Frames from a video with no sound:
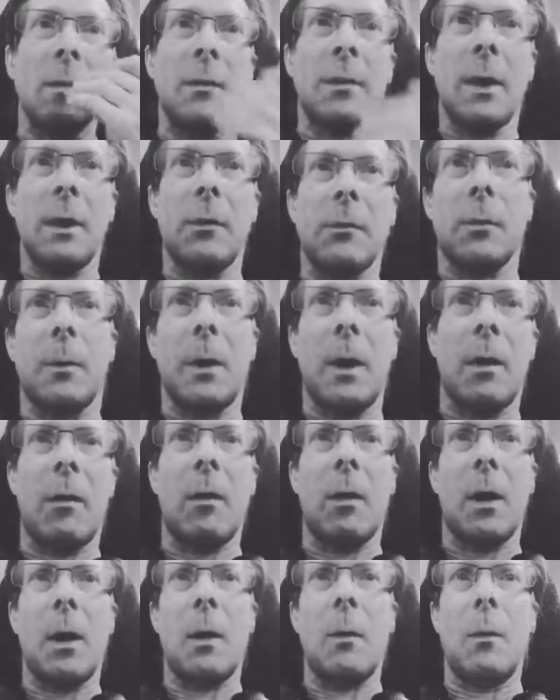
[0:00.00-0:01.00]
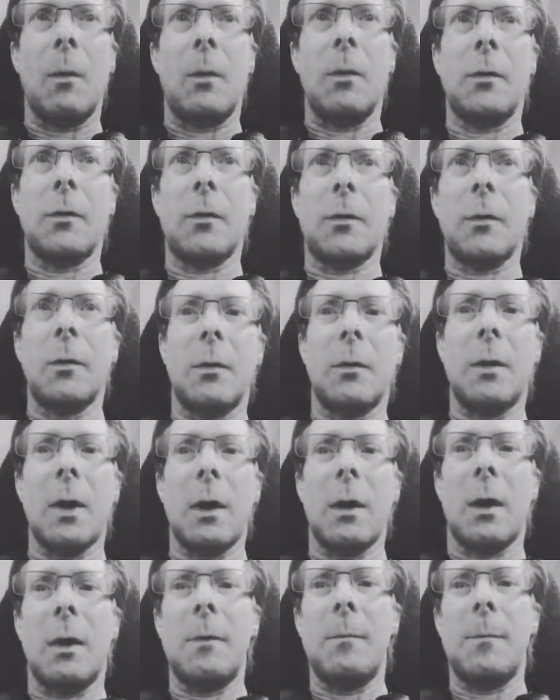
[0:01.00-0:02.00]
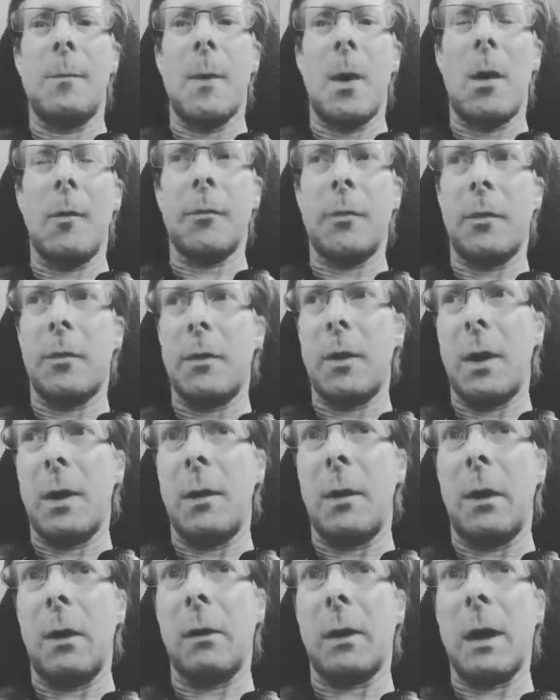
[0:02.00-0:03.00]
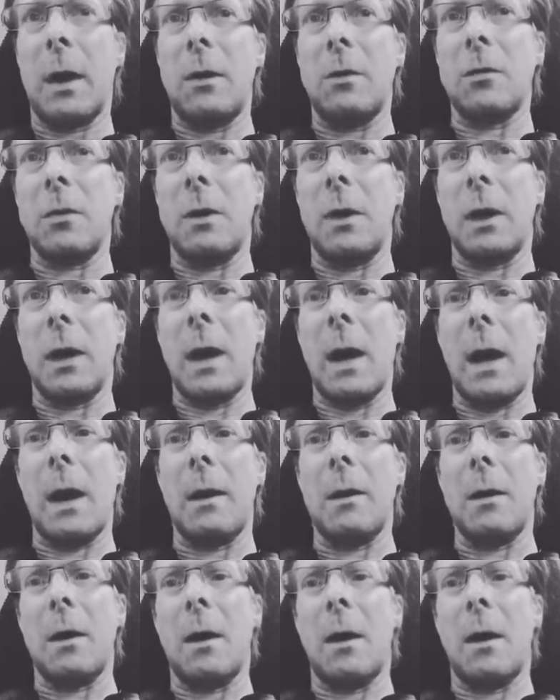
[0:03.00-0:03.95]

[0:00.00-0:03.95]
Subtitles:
that's where I was, after seeing the location again,